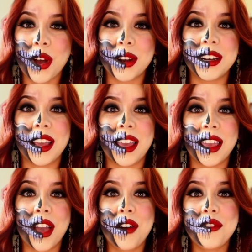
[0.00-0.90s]
on
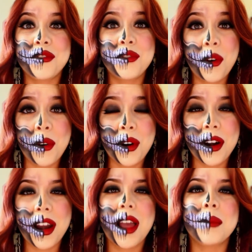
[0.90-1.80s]
day
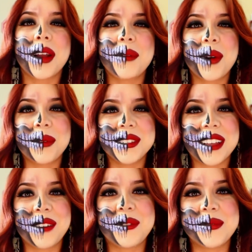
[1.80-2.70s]
4, but I promise
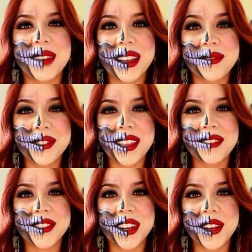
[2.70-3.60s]
I will make up for
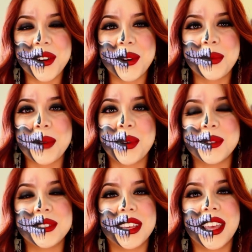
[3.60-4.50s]
that video by
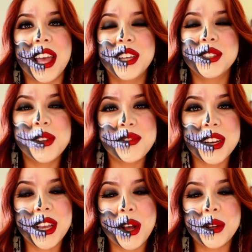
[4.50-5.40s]
posting 2
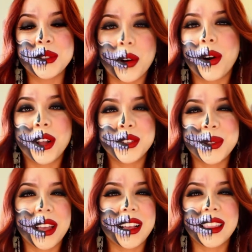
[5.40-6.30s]
videos, or I'll
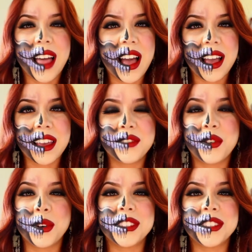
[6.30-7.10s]
do like a live or